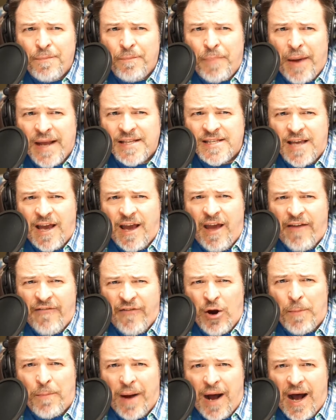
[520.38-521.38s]
paints a
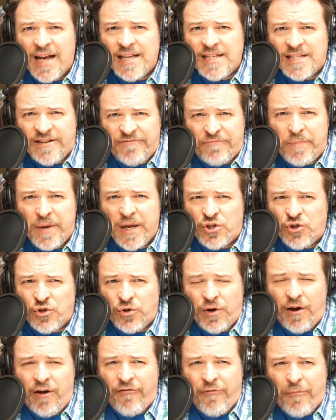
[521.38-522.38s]
very positive
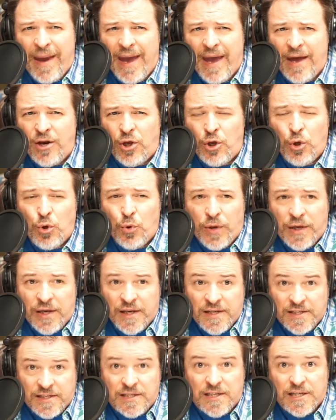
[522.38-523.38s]
picture of a man who
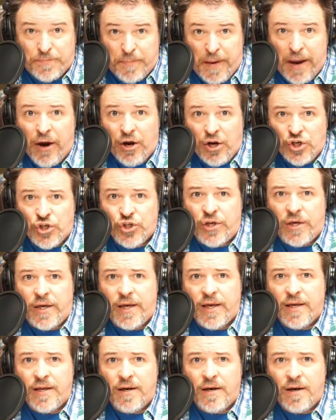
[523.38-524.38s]
is disparaged
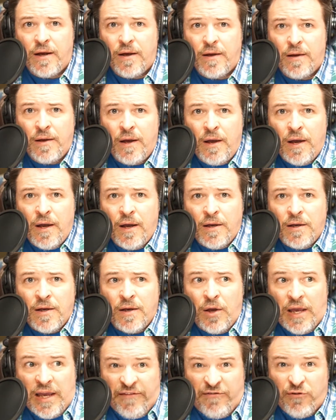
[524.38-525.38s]
in
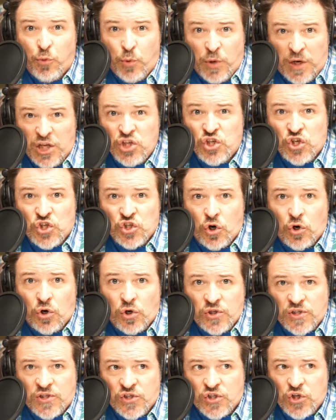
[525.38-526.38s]
even religious
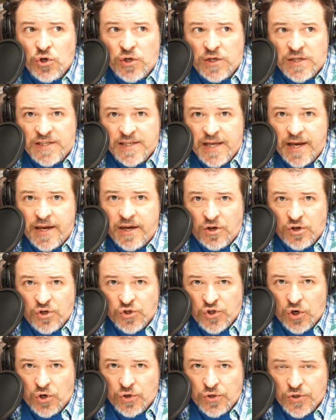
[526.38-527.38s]
circles, and certainly secular
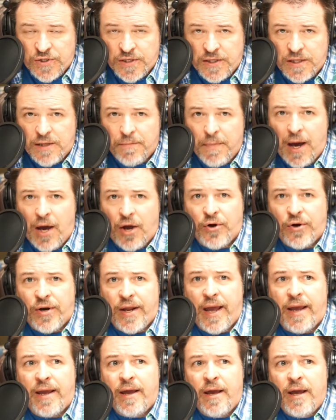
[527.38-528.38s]
circles in the modern
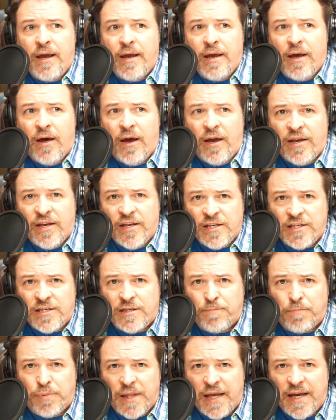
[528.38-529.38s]
day.
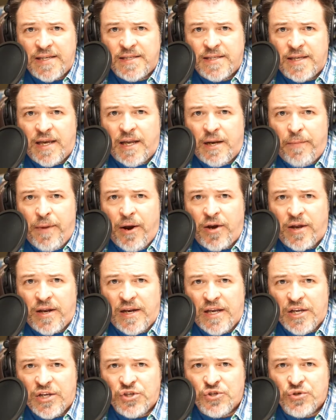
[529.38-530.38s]
His place in
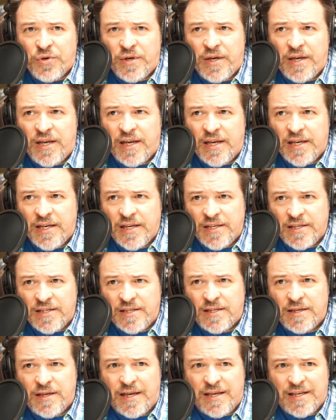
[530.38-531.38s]
American history
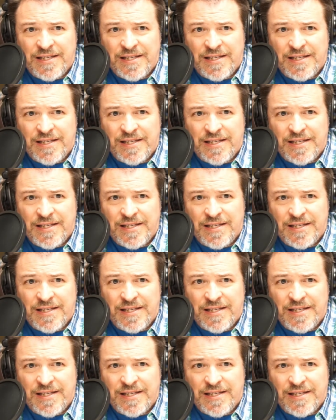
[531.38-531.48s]
is